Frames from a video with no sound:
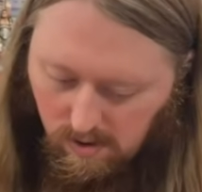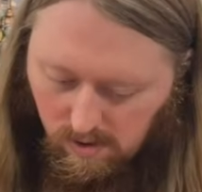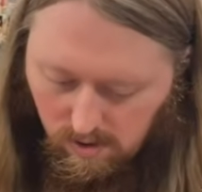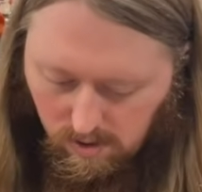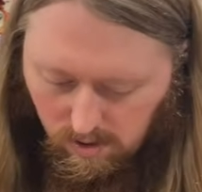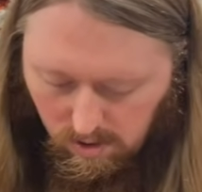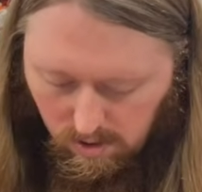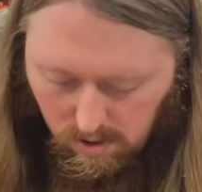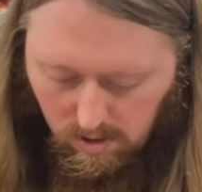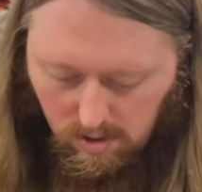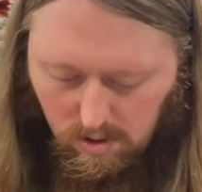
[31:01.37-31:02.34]

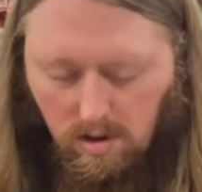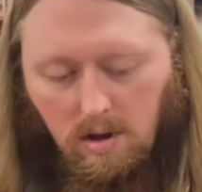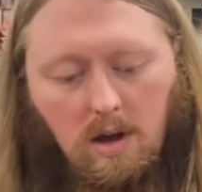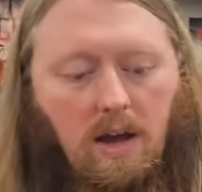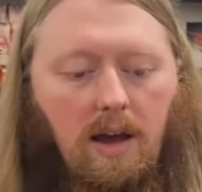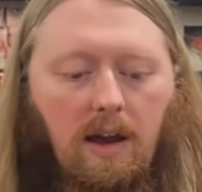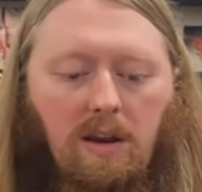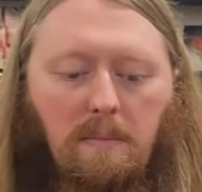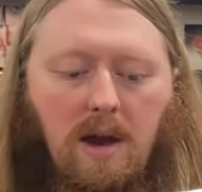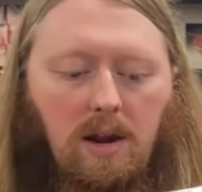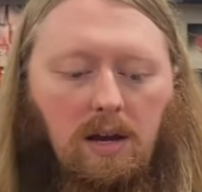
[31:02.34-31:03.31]
Nice. And
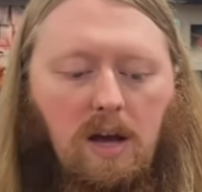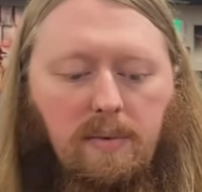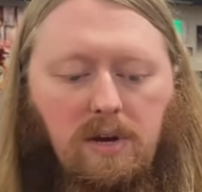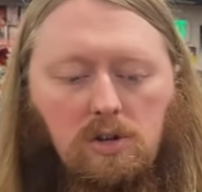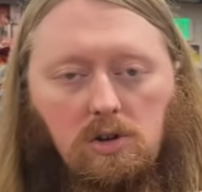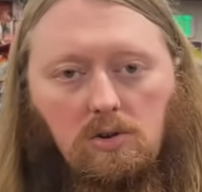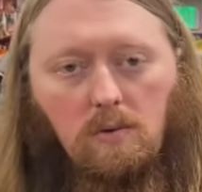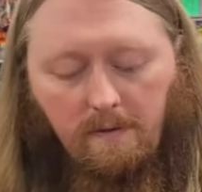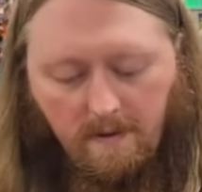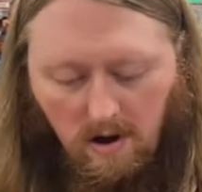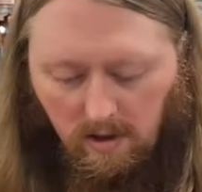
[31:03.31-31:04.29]
Mana Khemia 2,
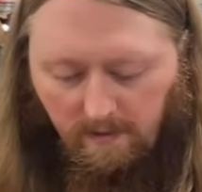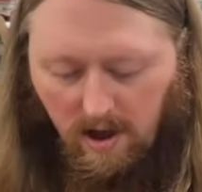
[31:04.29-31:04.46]
Fall of